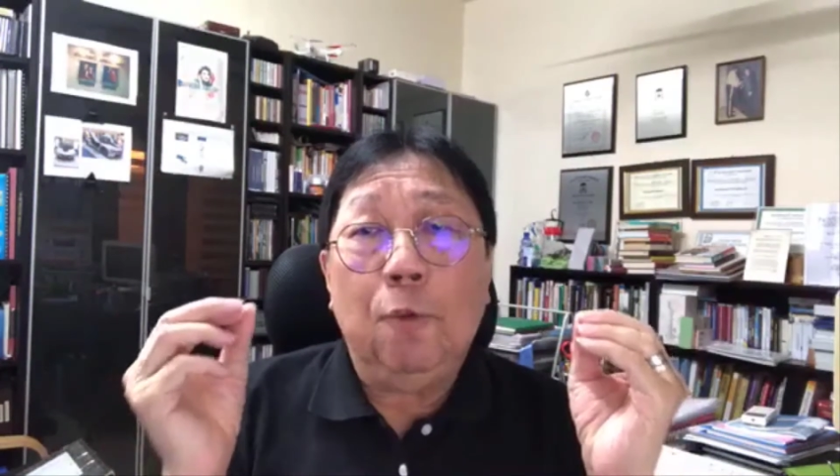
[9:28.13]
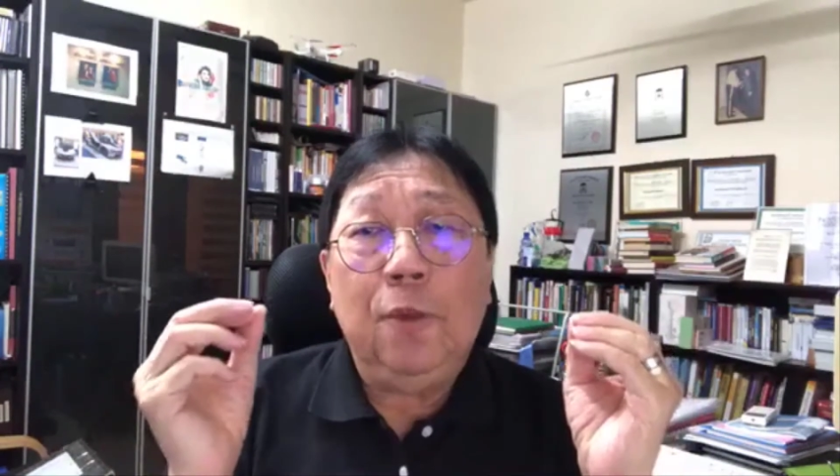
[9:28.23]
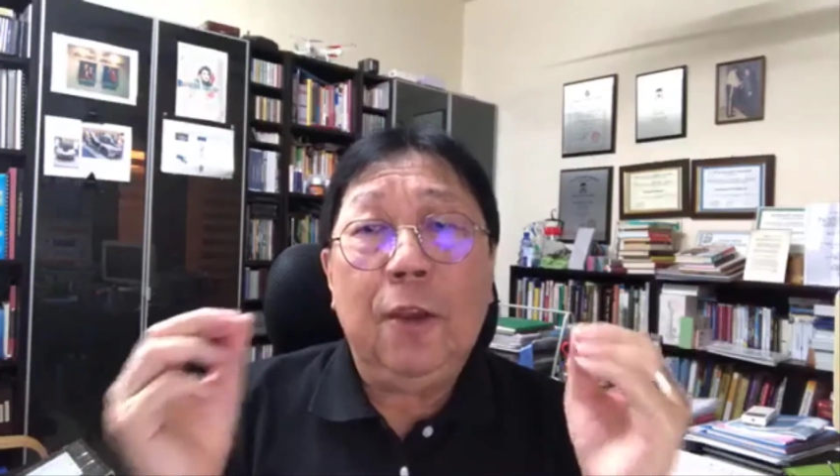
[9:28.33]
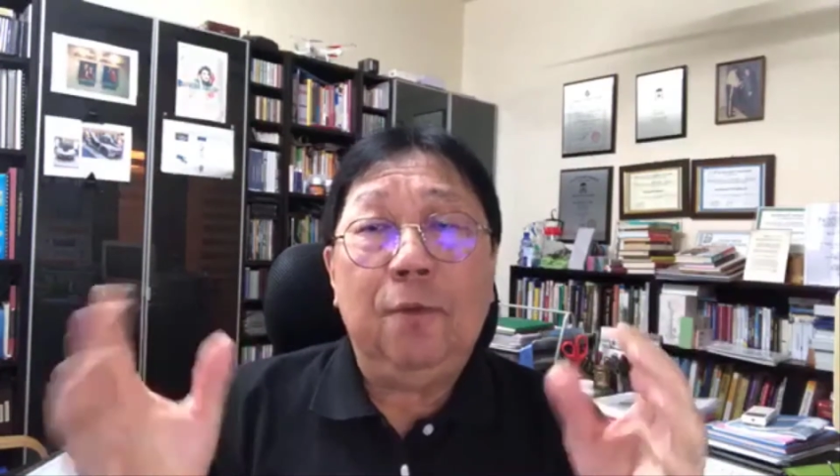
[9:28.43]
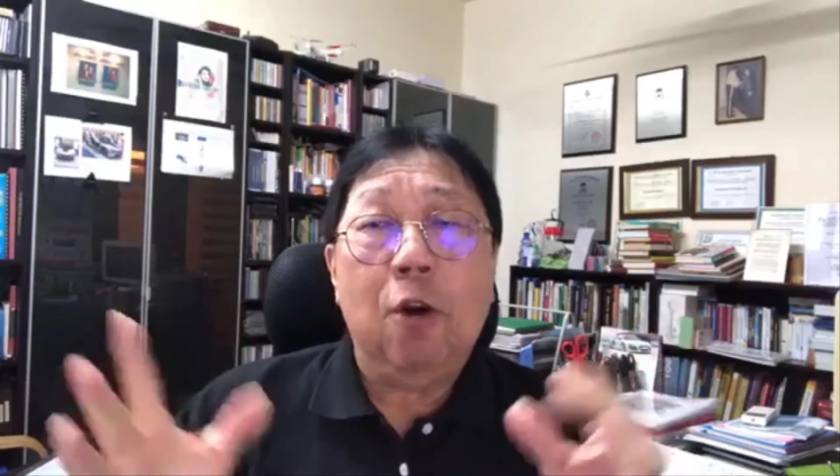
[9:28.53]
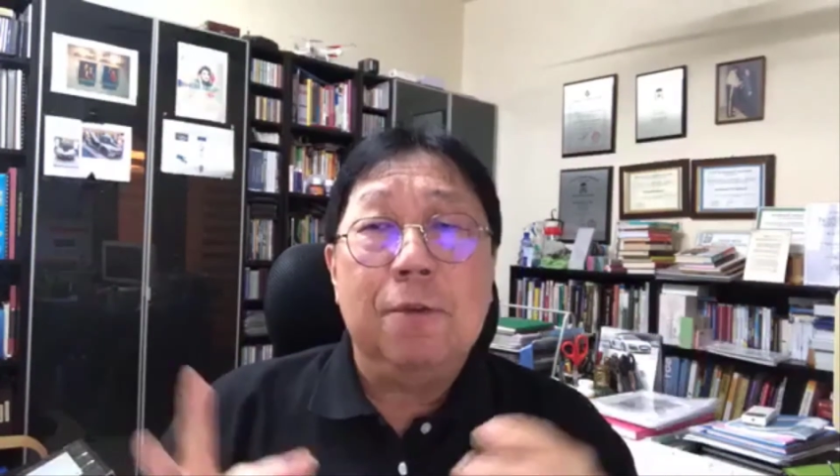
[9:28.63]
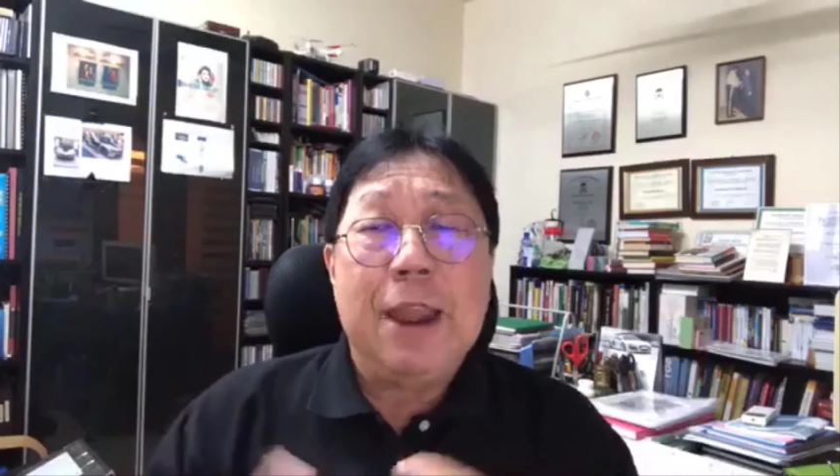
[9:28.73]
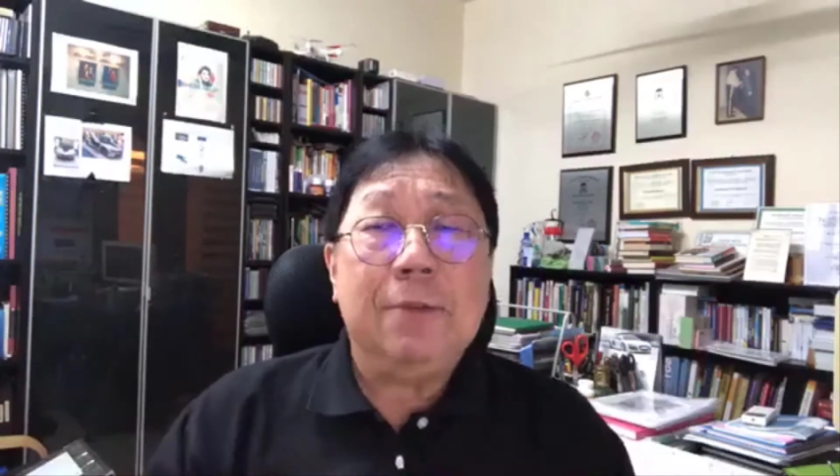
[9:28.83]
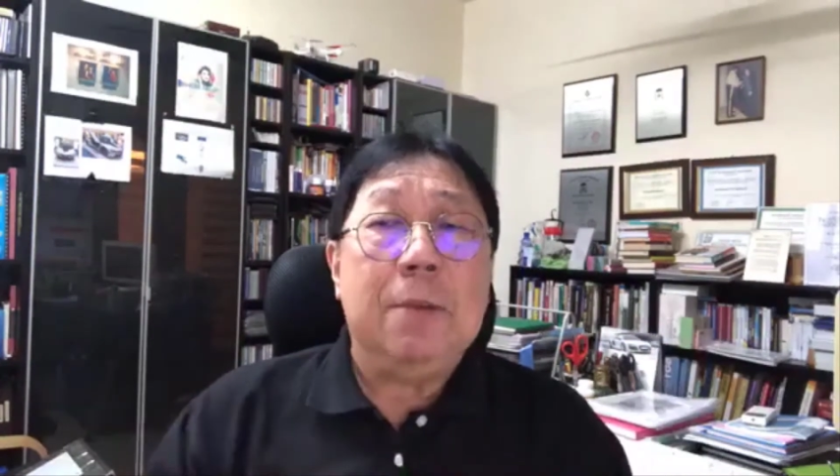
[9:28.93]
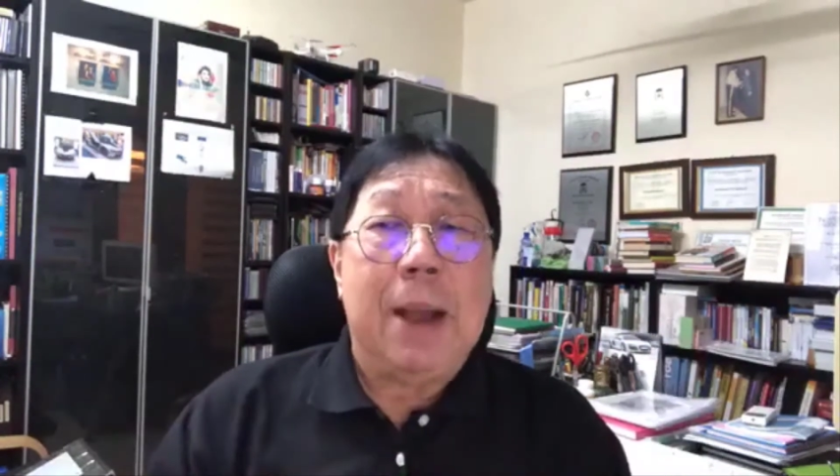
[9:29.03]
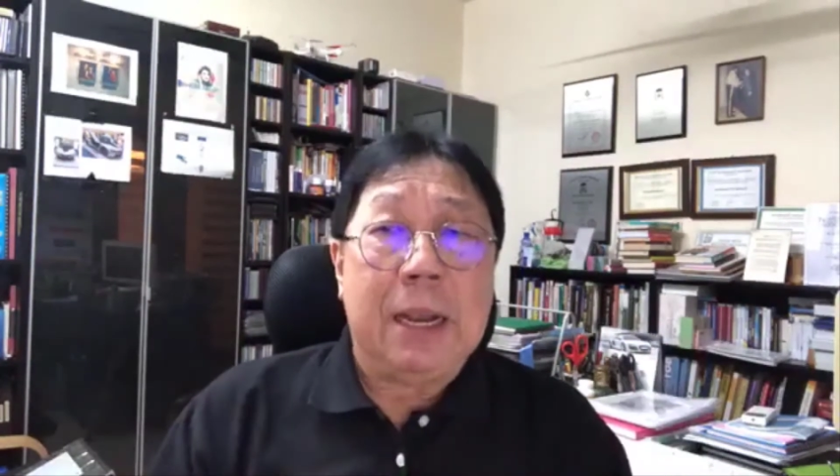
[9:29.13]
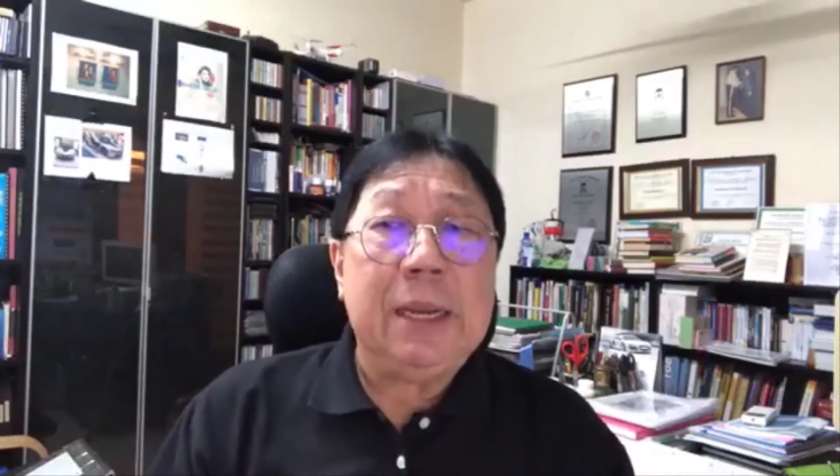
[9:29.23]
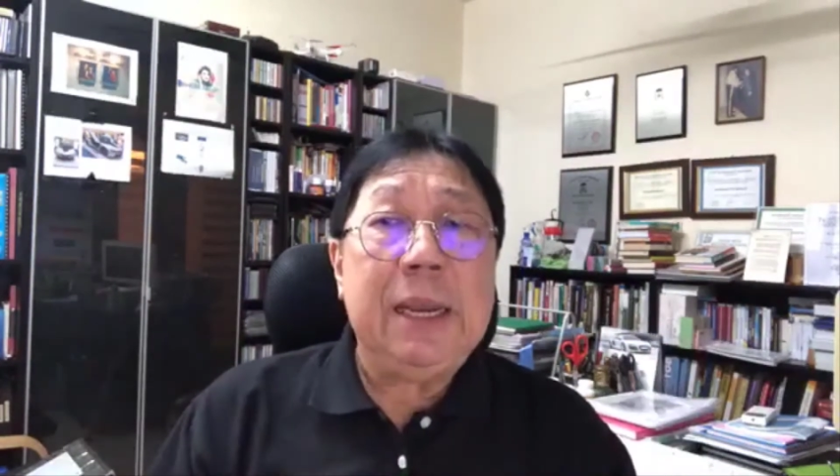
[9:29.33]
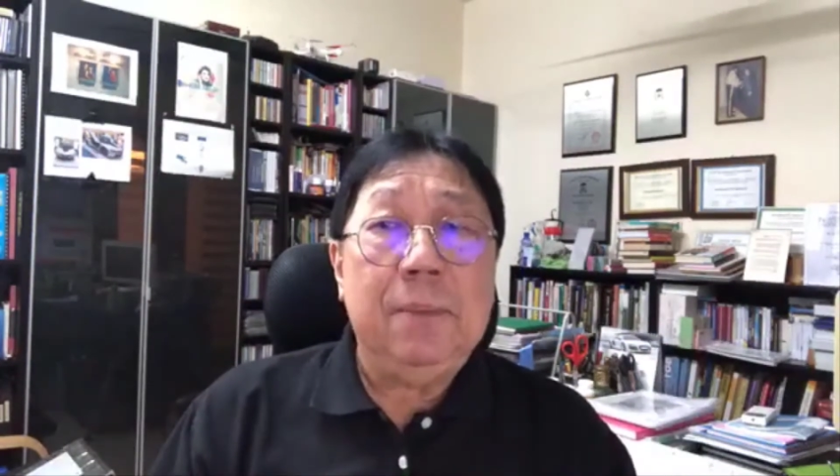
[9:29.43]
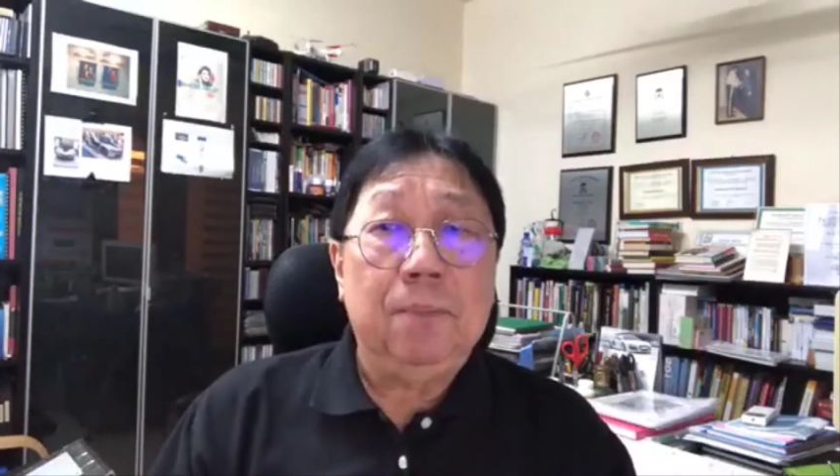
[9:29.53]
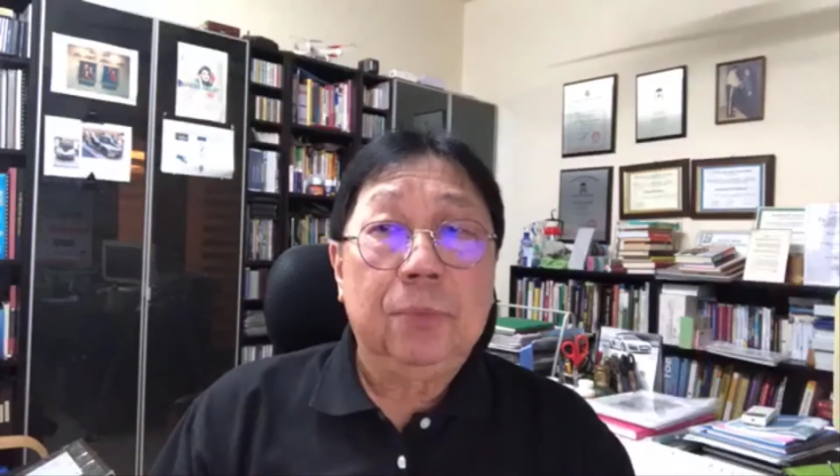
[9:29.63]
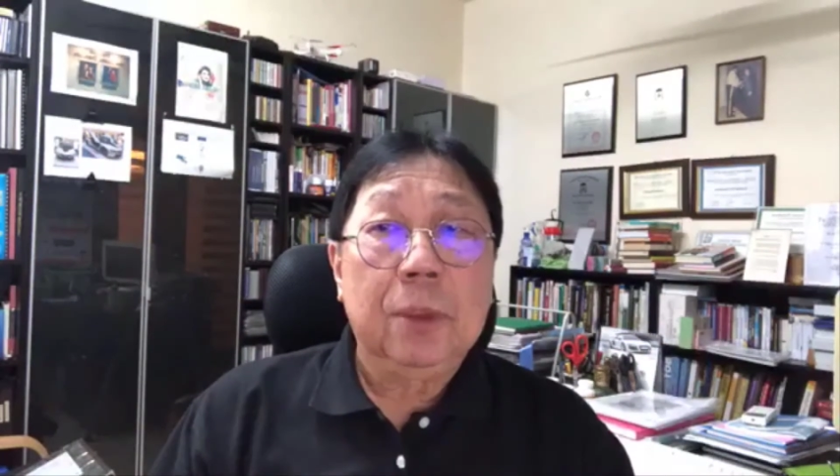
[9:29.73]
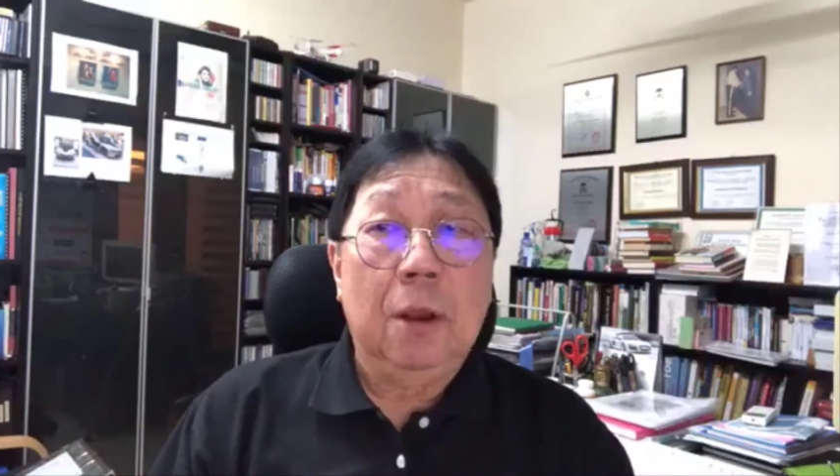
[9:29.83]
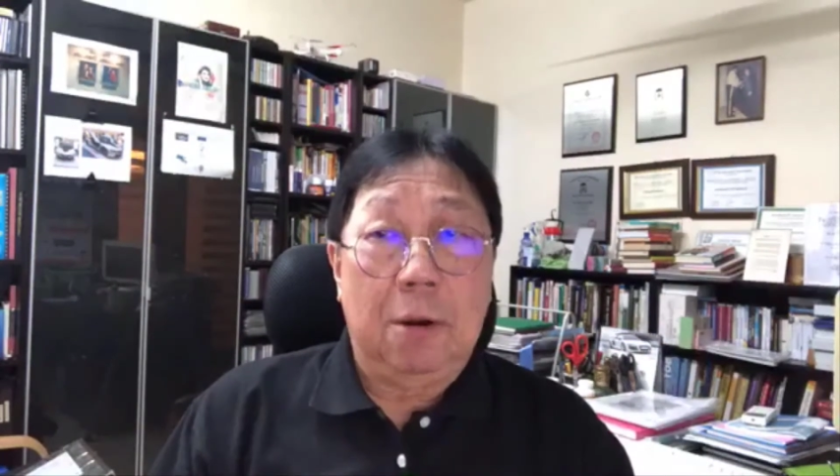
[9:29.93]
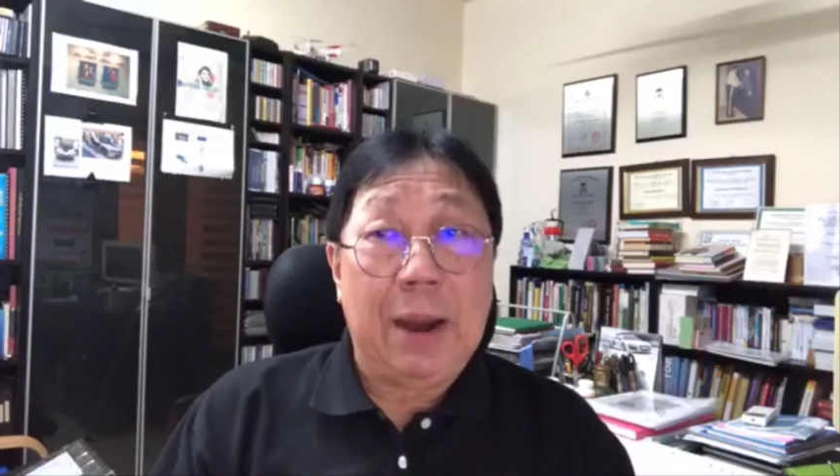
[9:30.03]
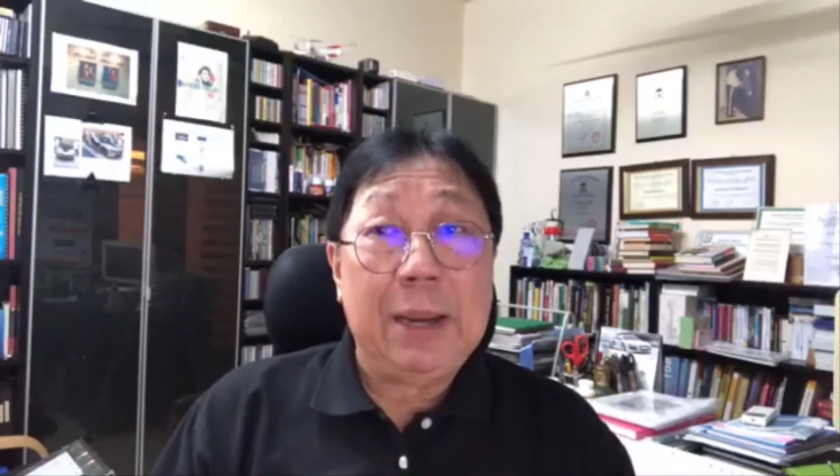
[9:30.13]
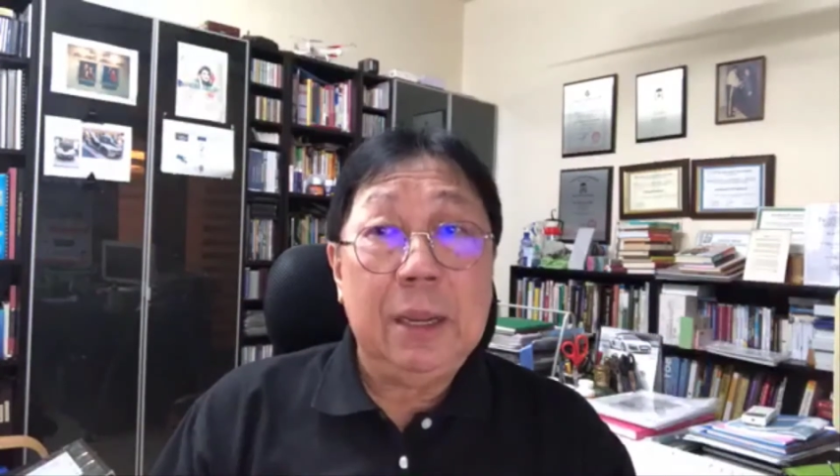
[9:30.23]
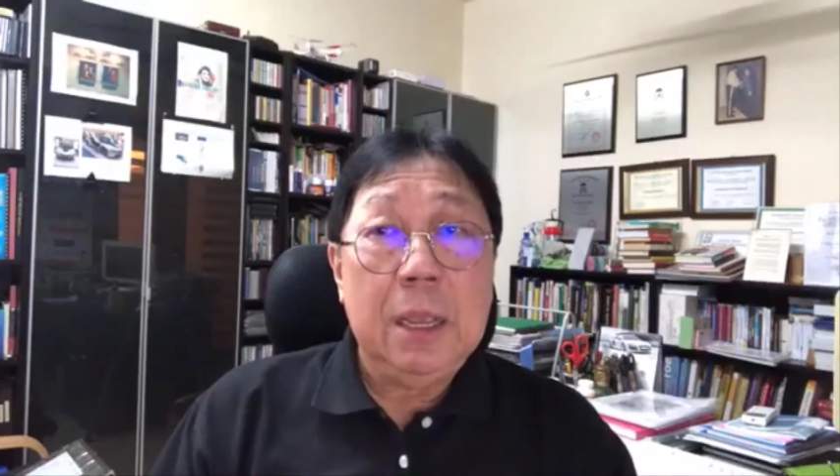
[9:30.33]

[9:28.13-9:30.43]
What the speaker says: fearful of network marketing. Alright?